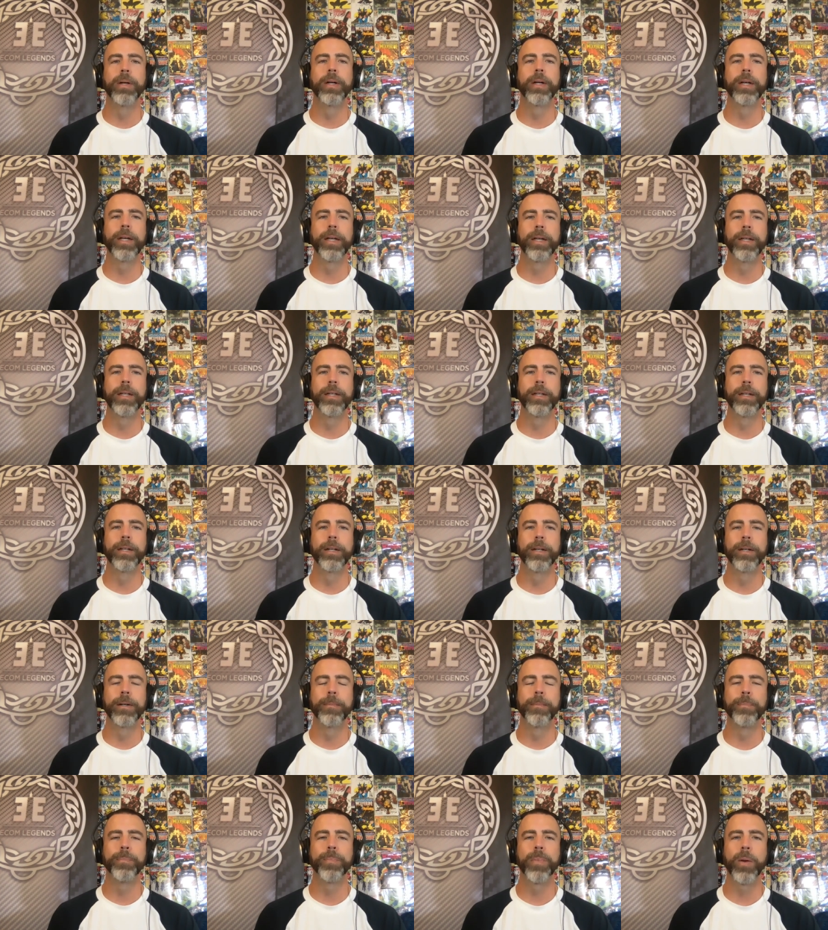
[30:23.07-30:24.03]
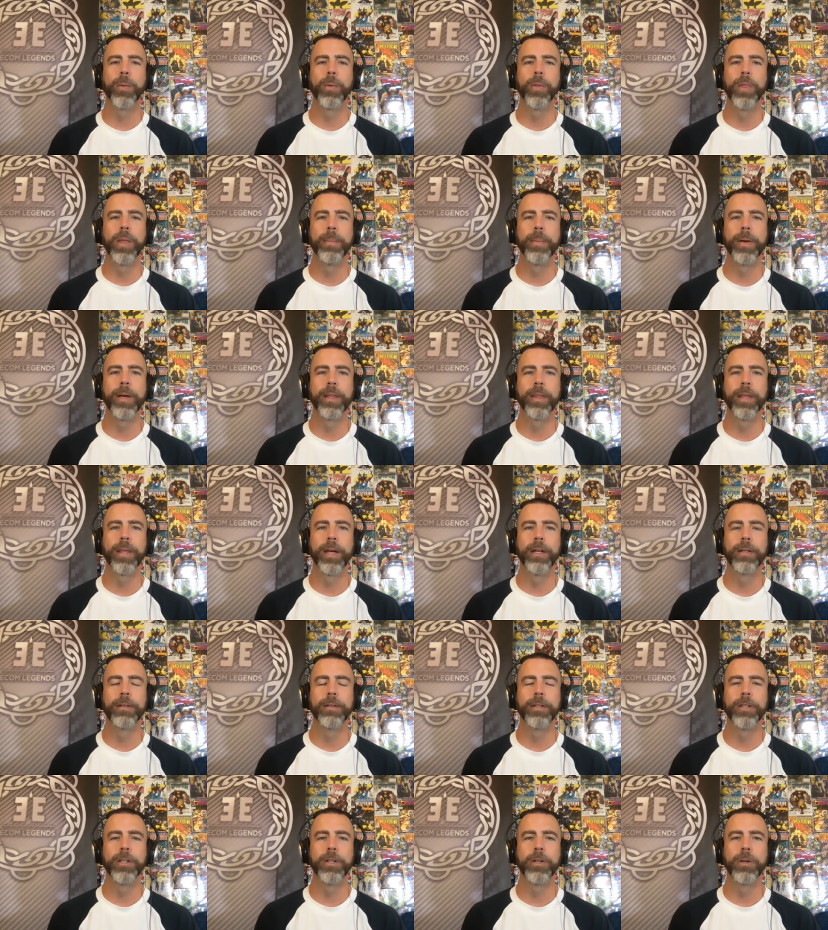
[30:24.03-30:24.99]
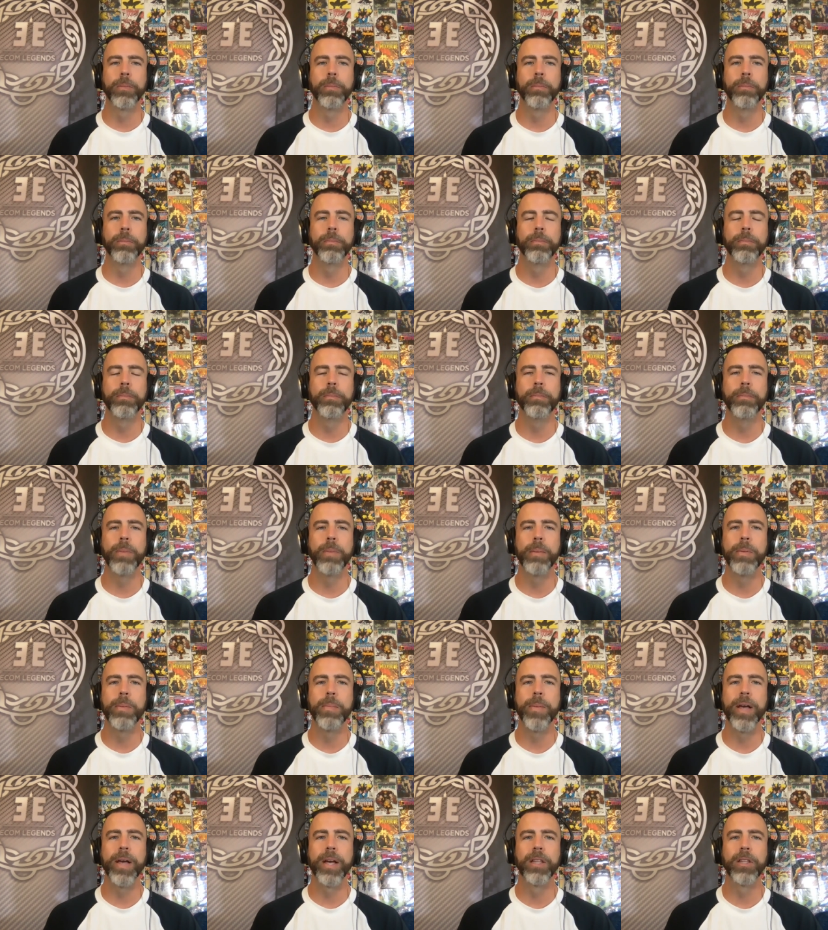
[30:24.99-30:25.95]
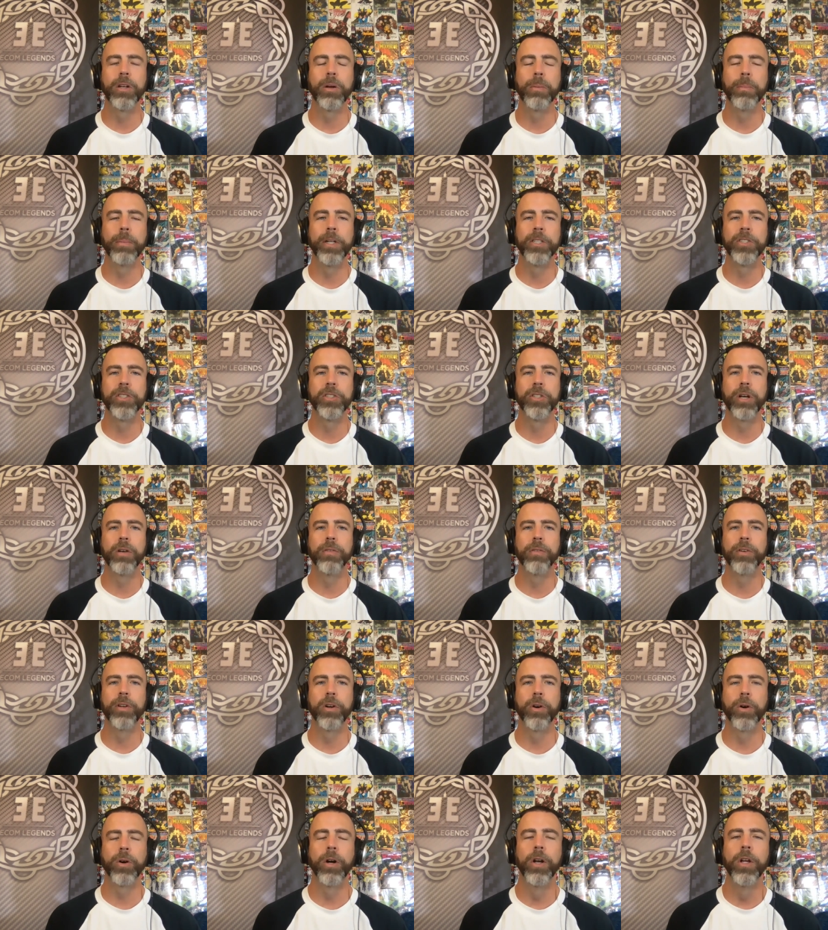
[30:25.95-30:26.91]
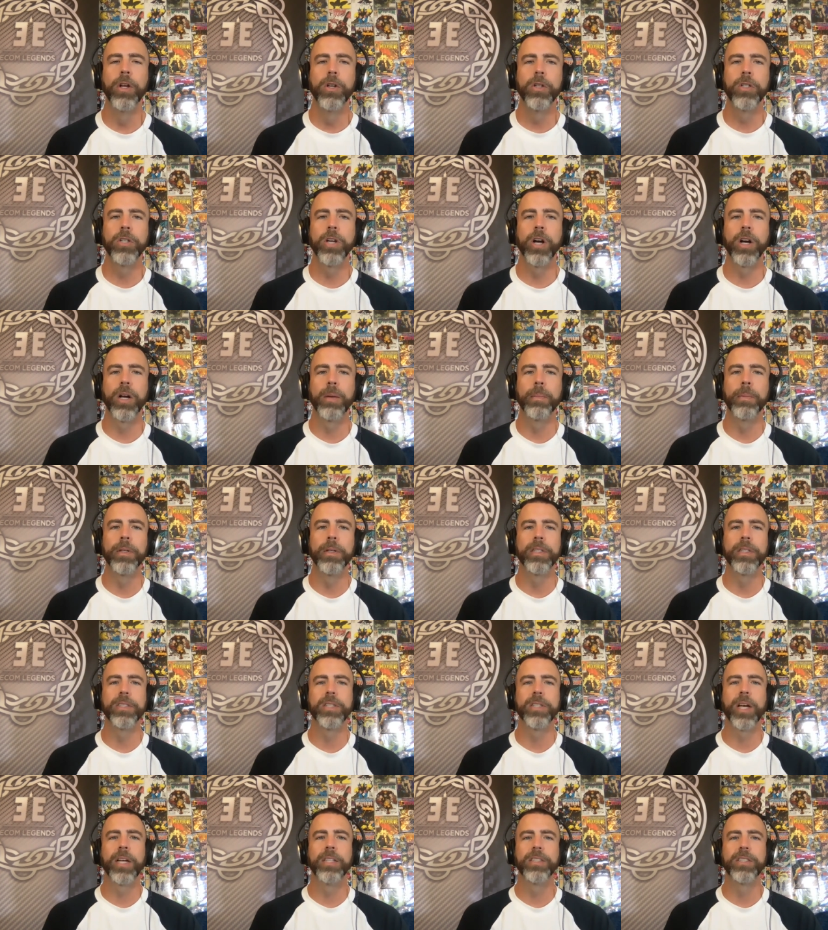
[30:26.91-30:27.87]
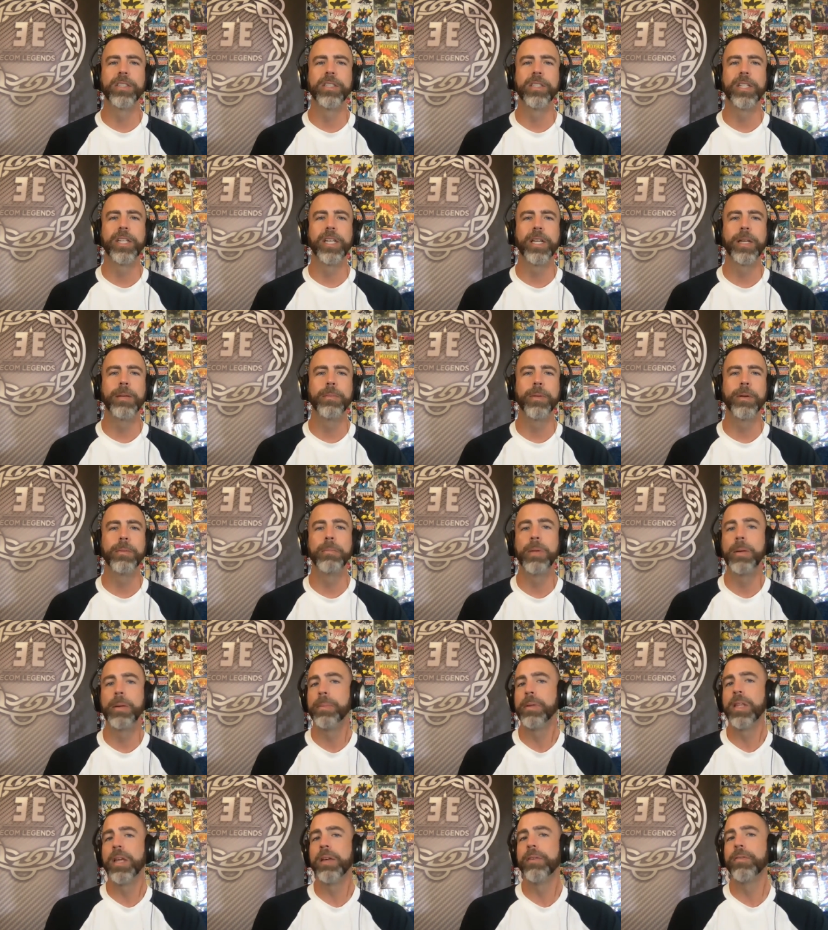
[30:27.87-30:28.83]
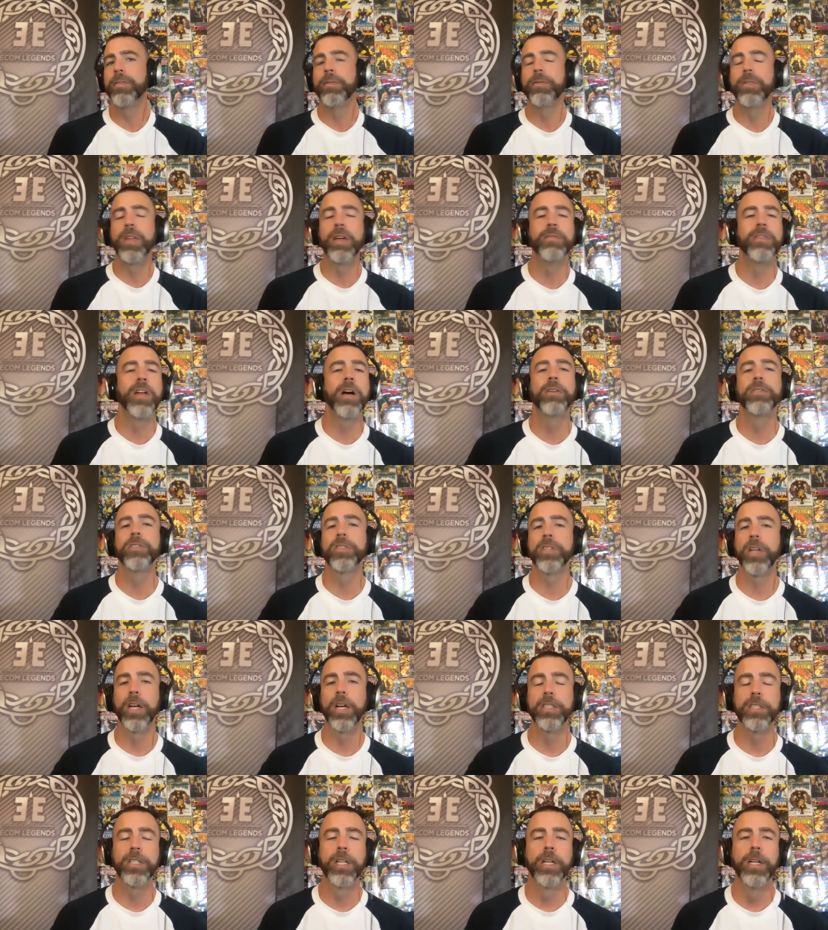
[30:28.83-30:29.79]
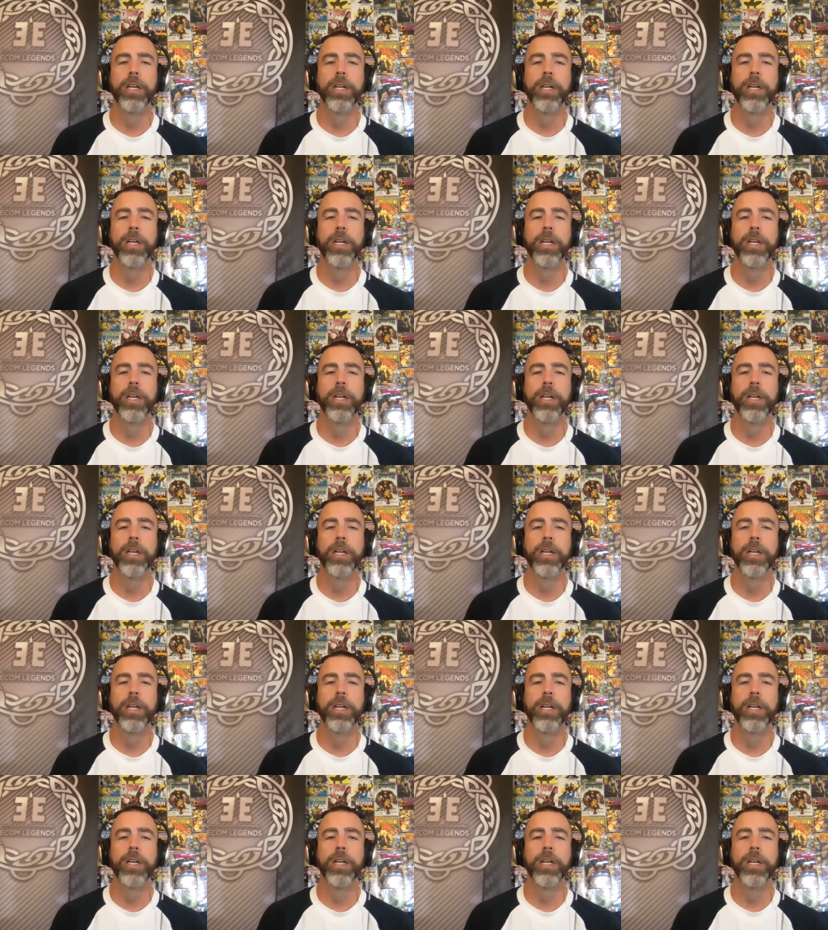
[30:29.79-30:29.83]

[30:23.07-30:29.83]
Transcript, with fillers: And um, when they make that, you know, maybe make a little mention of it or talk about the size of the team that maybe they've they've downsized,